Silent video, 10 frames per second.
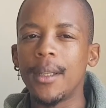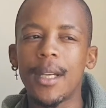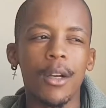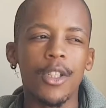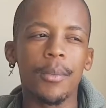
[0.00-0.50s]

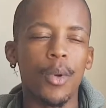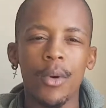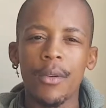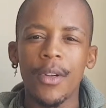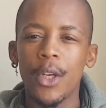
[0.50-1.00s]
township
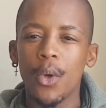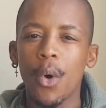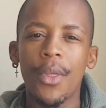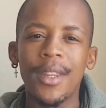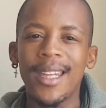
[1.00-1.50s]
don't even know
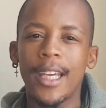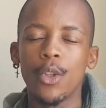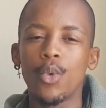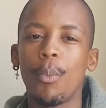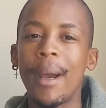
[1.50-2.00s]
that they can
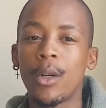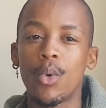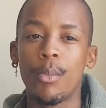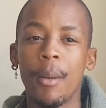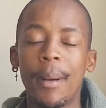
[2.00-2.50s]
do pet grooming.